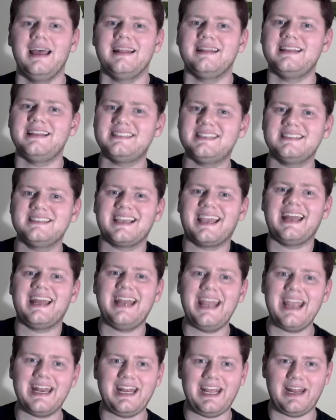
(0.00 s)
This is a
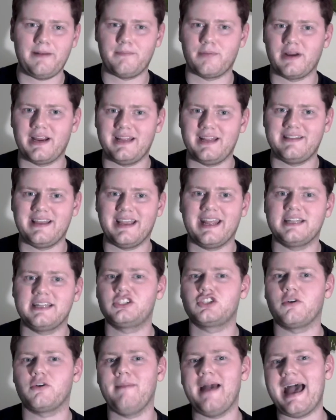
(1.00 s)
Canadian breed that gets
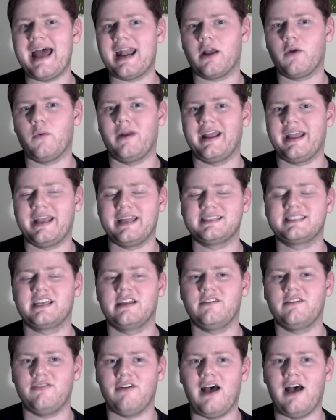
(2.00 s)
dramatic when it gets
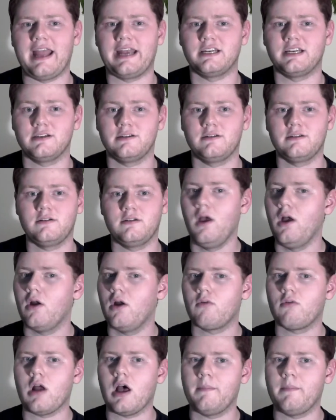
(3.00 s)
confined.
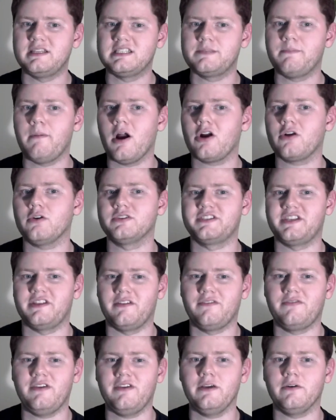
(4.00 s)
Robin sparkles in the
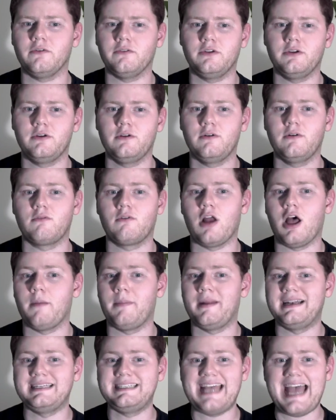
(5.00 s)
field,
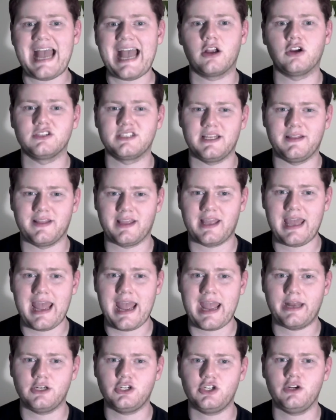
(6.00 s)
Robin daggers in the
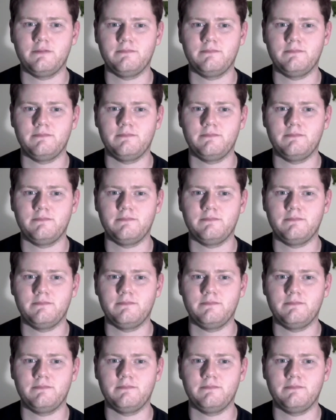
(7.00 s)
cage.